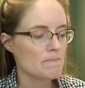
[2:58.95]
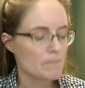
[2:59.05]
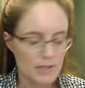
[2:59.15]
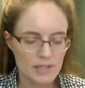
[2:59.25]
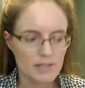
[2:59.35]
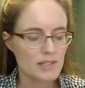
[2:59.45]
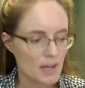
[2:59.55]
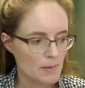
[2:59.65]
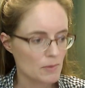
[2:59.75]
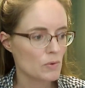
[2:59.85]
the
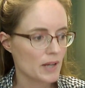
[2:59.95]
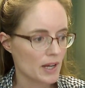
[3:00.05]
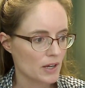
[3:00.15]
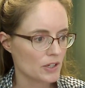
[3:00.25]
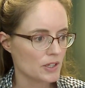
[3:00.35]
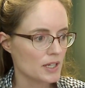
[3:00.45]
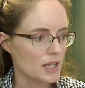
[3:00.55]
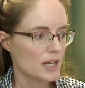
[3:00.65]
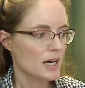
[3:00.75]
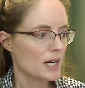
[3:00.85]
timing will work out good.
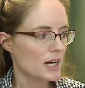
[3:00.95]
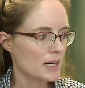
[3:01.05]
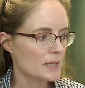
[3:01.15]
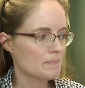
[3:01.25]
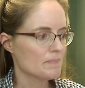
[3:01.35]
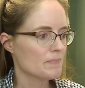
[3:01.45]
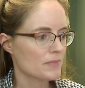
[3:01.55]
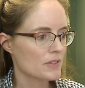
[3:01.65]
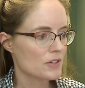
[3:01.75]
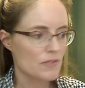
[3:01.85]

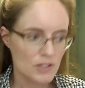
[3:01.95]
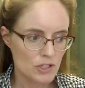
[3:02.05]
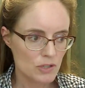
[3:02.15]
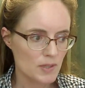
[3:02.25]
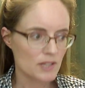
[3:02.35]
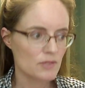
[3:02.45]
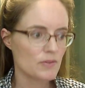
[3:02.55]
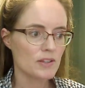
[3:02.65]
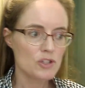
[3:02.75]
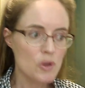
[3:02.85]
So you've got 2 weeks. We've
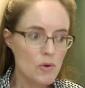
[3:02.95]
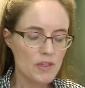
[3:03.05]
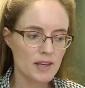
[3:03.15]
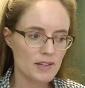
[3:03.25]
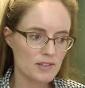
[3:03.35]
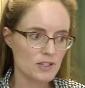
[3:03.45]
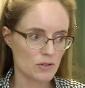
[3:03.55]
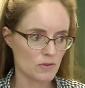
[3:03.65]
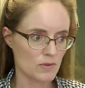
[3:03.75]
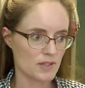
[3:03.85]
got 2 things
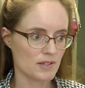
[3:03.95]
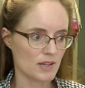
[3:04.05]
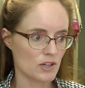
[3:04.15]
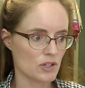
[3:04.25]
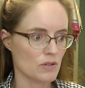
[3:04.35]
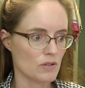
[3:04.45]
due in the session.